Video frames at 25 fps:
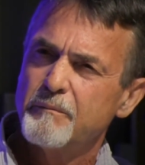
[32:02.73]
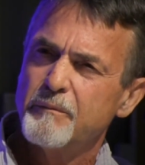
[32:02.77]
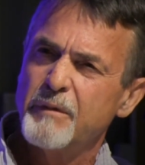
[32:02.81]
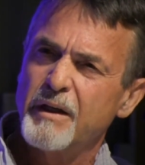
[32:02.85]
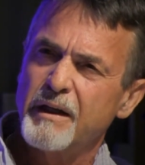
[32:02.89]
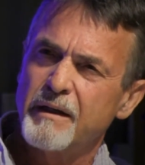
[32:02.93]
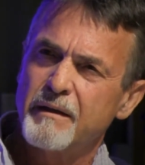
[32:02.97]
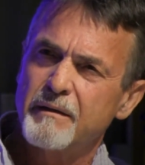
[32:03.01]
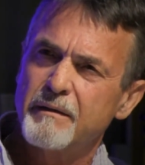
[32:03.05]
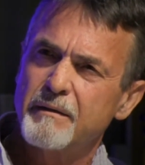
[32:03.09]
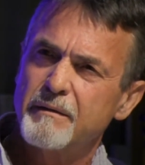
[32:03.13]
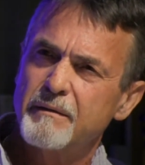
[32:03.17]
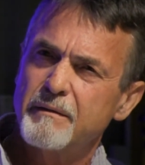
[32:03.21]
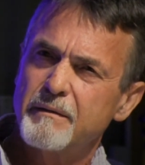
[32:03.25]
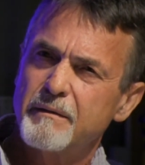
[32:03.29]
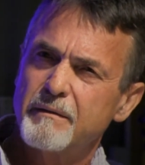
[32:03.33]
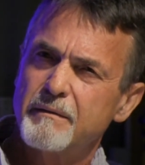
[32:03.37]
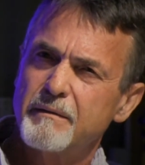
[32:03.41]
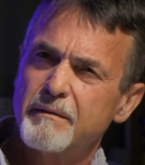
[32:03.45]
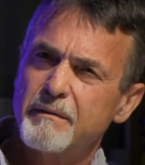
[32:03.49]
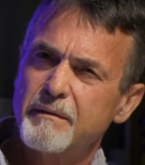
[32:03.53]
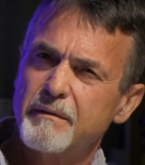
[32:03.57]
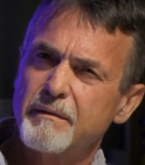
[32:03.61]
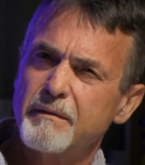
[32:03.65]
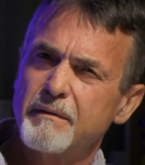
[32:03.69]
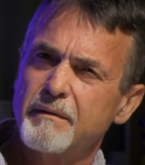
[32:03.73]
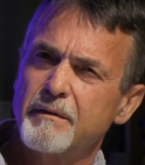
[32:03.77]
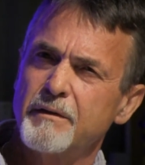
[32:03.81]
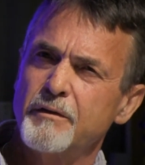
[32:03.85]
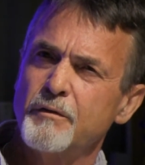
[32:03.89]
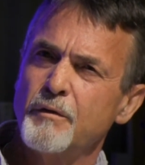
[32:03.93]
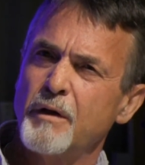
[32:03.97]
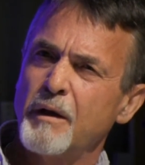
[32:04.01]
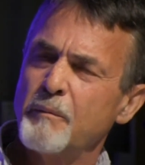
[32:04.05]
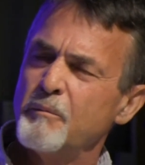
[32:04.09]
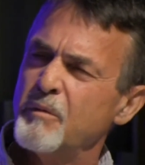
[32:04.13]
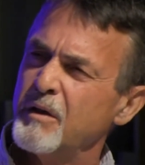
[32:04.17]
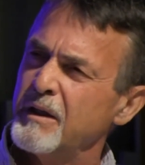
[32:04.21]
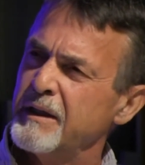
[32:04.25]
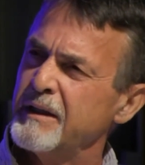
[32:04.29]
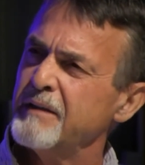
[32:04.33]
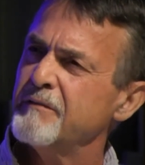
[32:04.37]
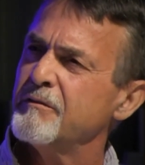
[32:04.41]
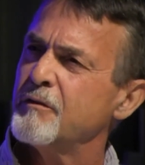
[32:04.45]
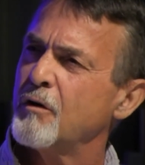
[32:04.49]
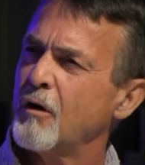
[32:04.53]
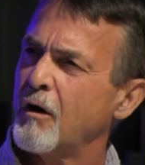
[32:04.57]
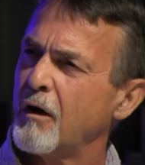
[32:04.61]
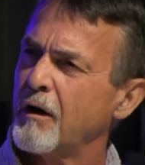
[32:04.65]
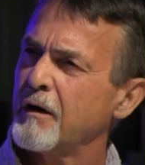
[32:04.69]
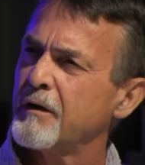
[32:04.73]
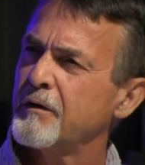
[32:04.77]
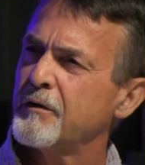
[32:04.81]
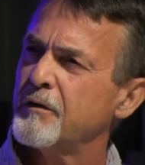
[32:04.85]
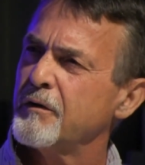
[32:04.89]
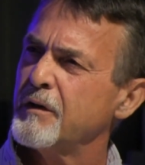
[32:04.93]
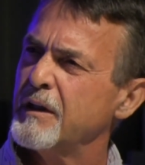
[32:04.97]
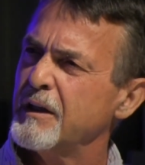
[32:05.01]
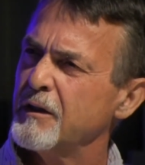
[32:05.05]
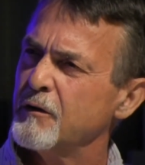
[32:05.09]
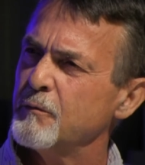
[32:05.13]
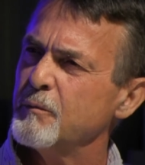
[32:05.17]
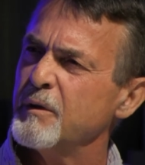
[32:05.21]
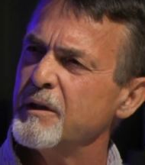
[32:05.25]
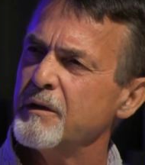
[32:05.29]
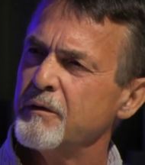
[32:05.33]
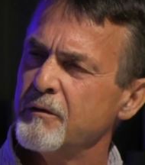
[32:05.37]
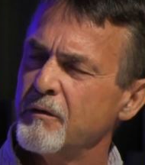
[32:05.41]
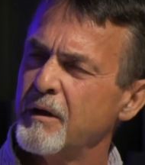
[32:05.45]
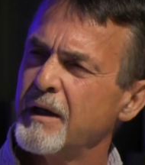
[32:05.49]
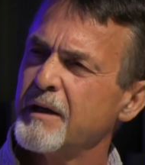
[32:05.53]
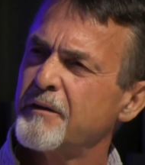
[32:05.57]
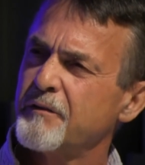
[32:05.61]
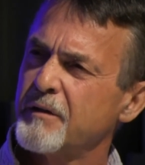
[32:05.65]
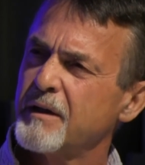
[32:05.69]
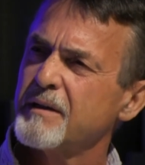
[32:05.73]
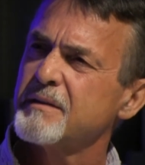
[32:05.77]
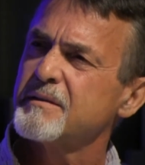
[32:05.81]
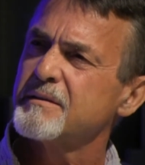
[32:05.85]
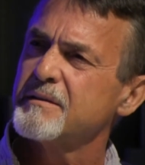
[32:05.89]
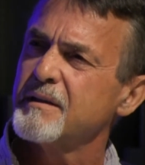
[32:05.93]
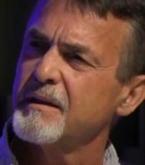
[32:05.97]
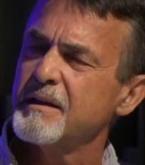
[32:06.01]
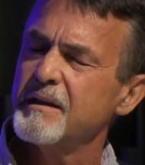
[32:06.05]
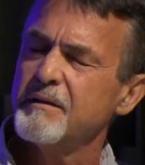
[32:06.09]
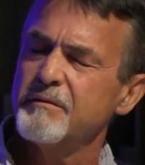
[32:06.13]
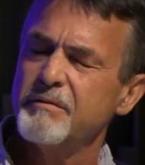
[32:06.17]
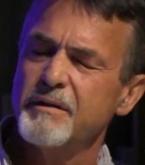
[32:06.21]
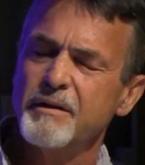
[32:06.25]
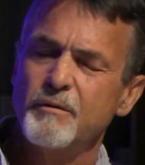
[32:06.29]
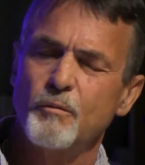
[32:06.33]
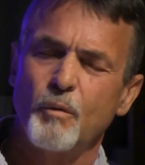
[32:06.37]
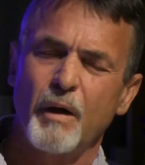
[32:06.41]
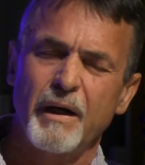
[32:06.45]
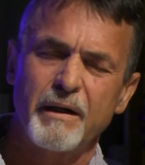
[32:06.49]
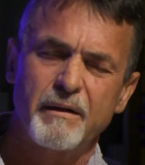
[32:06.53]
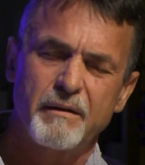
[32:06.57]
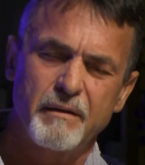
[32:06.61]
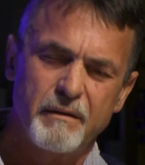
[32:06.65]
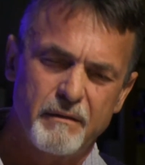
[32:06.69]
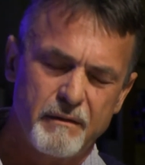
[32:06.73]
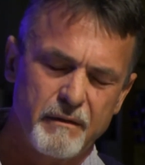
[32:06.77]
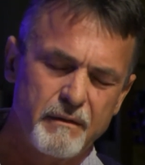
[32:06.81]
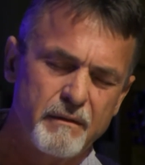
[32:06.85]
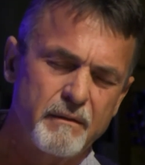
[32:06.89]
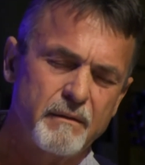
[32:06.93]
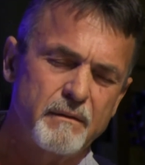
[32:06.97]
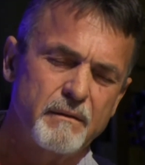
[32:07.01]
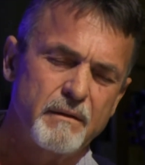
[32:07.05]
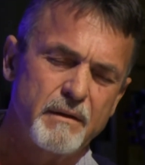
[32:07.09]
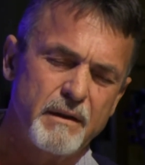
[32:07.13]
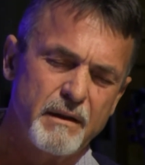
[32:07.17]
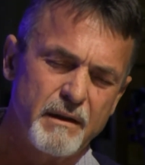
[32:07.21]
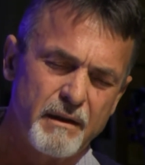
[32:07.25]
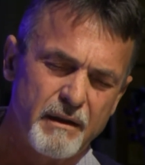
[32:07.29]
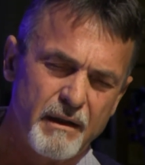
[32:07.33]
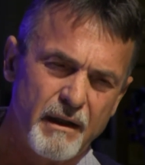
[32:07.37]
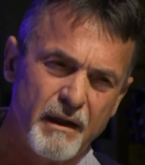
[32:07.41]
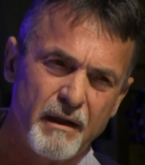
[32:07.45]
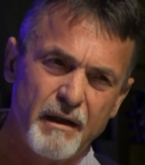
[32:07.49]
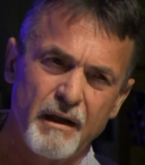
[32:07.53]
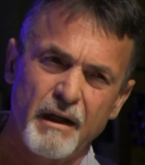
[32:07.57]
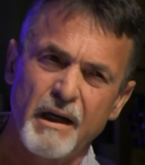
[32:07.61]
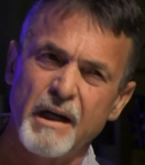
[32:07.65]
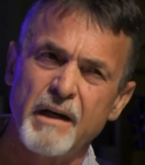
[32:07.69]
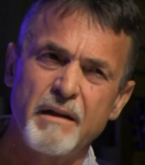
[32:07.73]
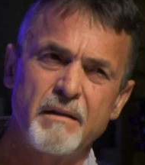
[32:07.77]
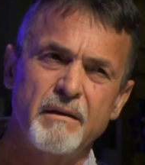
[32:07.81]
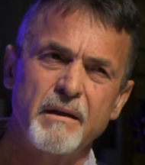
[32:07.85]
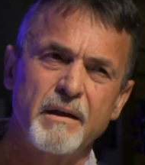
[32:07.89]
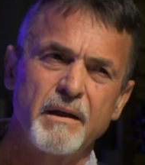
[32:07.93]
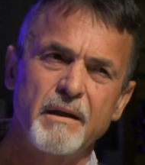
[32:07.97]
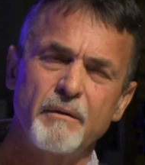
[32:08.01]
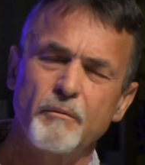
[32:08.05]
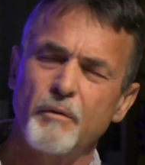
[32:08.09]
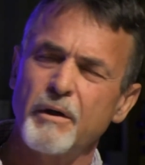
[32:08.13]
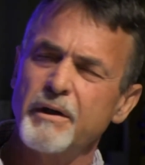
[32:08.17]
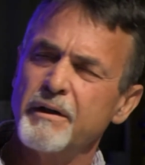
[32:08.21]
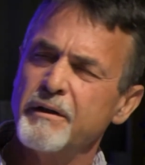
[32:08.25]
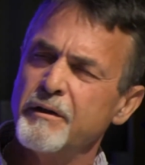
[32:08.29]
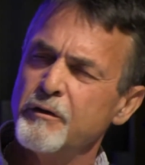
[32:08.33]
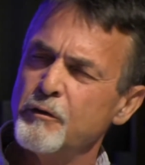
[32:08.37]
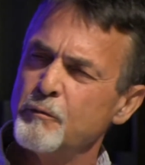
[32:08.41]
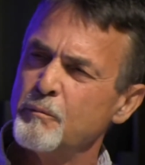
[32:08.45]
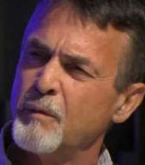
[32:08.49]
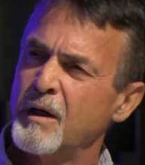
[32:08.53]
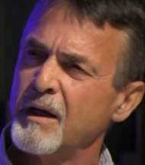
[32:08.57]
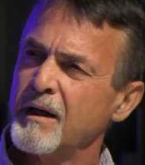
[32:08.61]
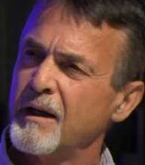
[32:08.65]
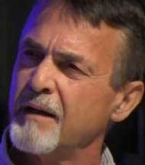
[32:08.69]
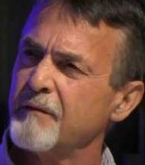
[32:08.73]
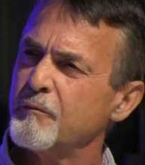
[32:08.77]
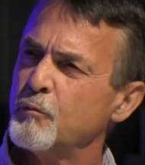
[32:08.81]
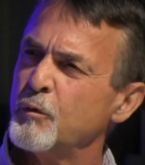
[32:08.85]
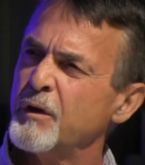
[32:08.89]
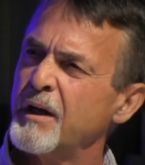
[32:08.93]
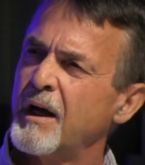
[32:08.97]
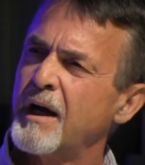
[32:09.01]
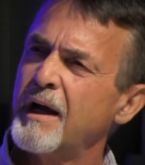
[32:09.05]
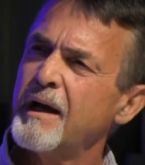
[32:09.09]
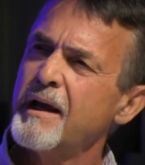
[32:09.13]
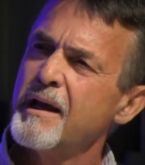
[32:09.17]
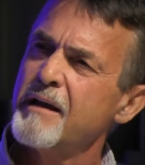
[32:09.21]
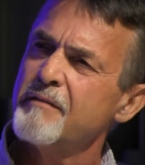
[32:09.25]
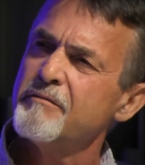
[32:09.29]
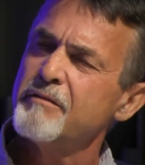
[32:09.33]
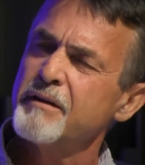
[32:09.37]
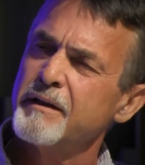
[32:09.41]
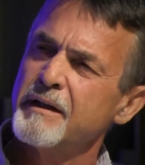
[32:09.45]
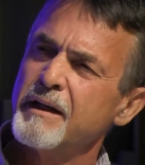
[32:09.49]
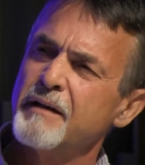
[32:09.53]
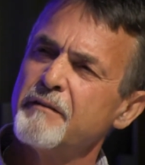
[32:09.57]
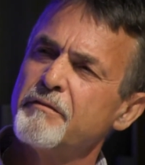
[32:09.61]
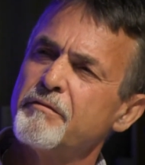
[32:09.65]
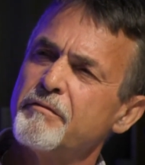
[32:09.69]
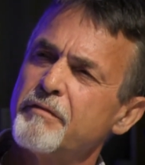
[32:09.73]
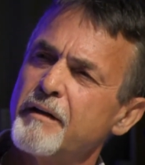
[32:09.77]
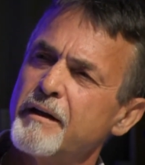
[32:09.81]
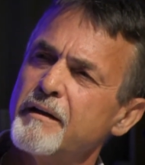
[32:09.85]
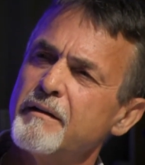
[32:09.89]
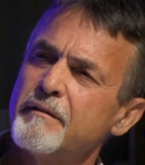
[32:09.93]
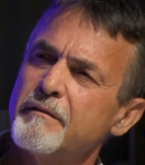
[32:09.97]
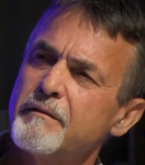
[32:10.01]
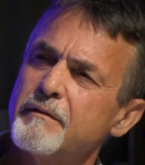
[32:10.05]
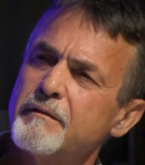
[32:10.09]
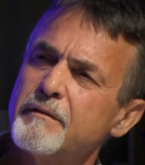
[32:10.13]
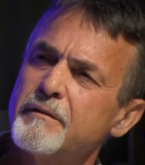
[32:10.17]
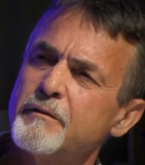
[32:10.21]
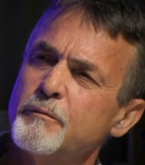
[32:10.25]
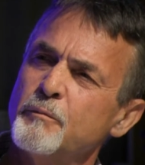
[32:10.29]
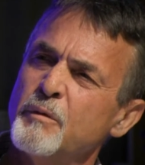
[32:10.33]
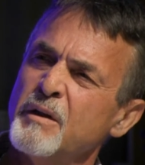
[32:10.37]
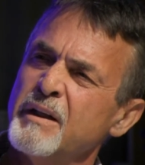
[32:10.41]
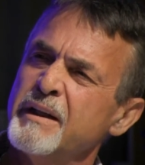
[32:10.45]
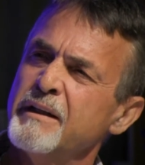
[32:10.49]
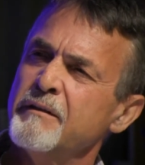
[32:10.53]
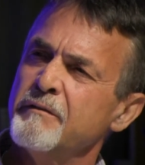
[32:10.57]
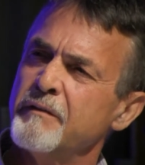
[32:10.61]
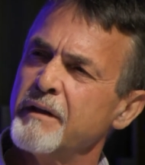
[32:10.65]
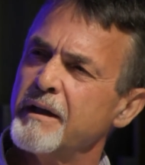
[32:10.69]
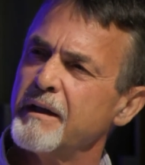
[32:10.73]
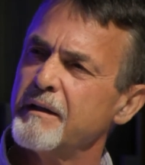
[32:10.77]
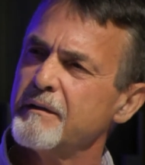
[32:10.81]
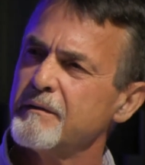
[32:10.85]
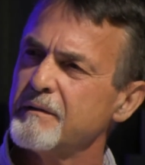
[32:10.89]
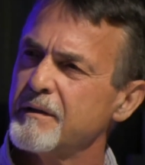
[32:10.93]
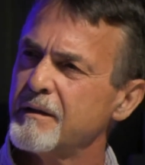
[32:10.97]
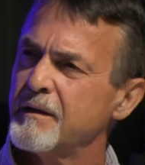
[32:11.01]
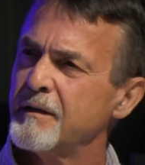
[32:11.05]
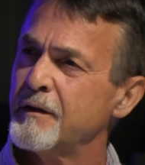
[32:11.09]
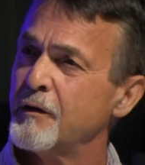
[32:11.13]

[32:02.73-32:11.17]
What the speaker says: But do I believe God could heal me? Do I trust that if He wanted to, in anything He would do in my life, would I have enough faith to believe that?